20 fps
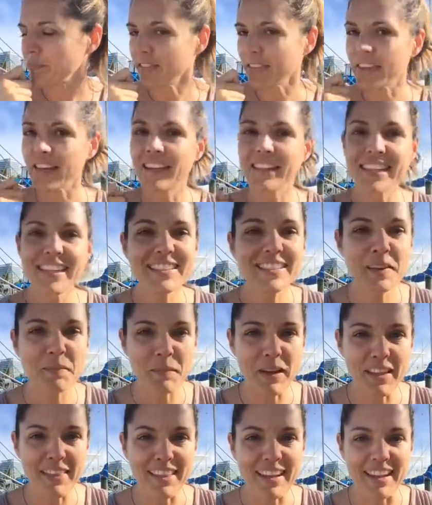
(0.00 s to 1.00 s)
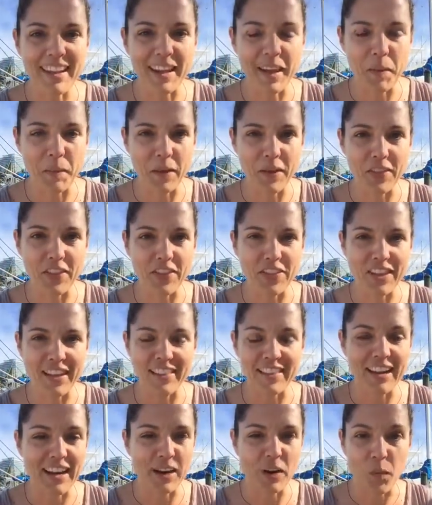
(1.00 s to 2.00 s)
at least I'm not thinking about the thing
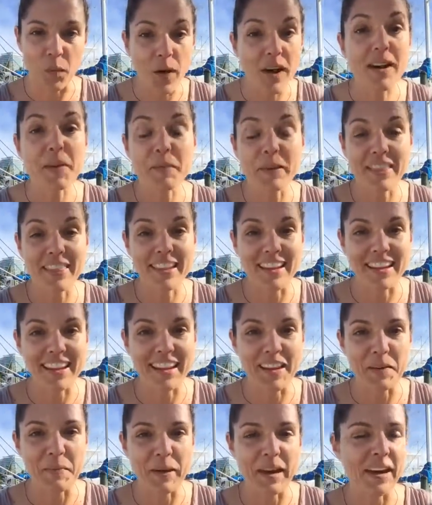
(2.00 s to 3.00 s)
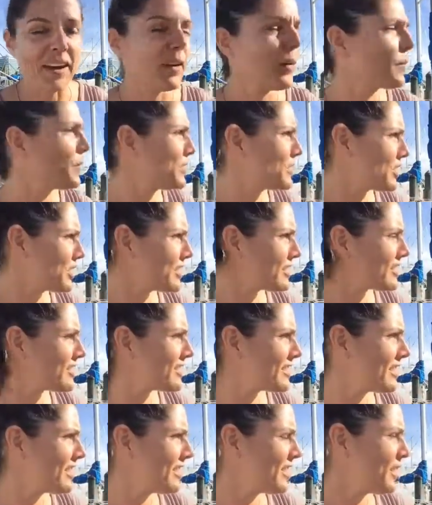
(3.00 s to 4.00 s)
that I don't want to be thinking about, which is,
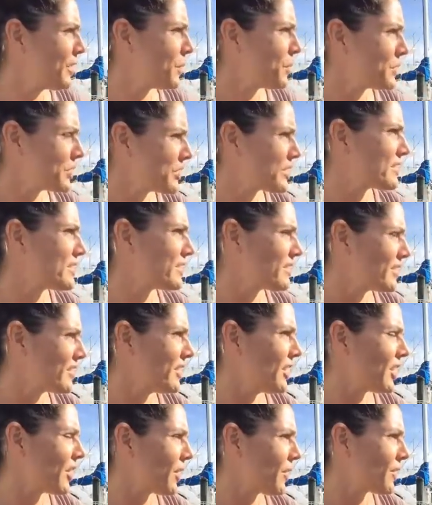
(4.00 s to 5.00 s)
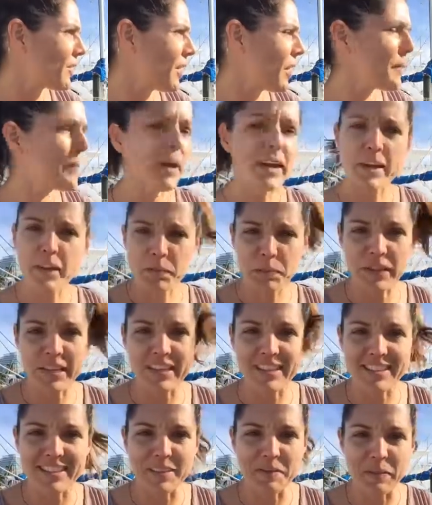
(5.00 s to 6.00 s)
you know, a better
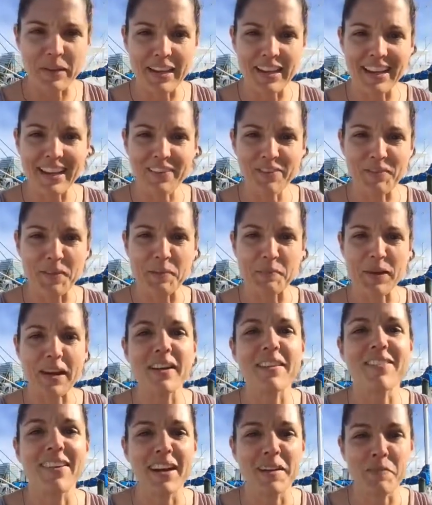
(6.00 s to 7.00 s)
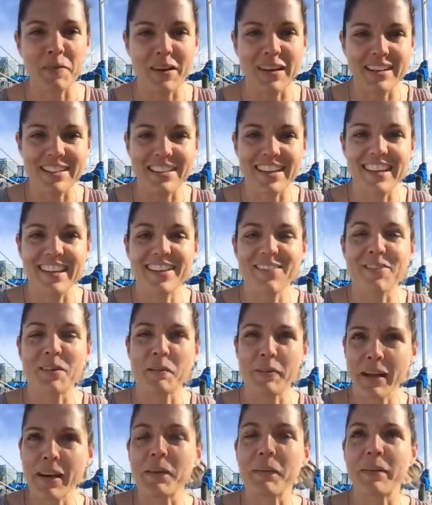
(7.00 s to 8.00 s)
place to be, for better vibration, for
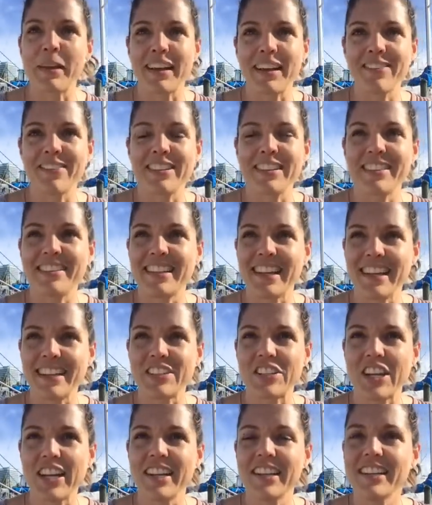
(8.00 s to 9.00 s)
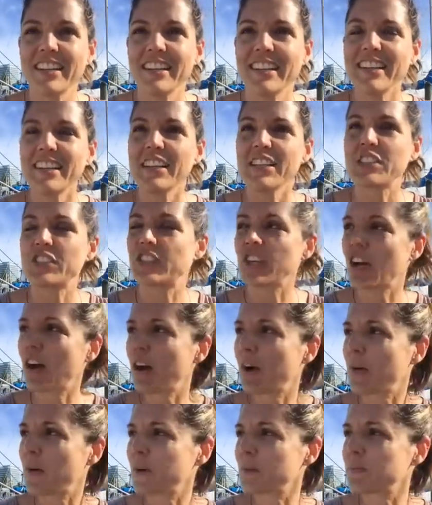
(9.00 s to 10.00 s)
better manifestation.
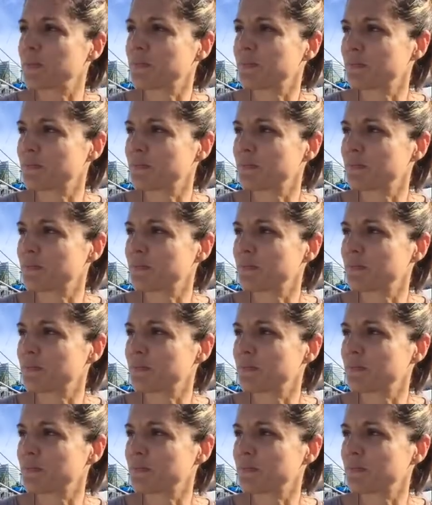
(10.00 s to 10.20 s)
So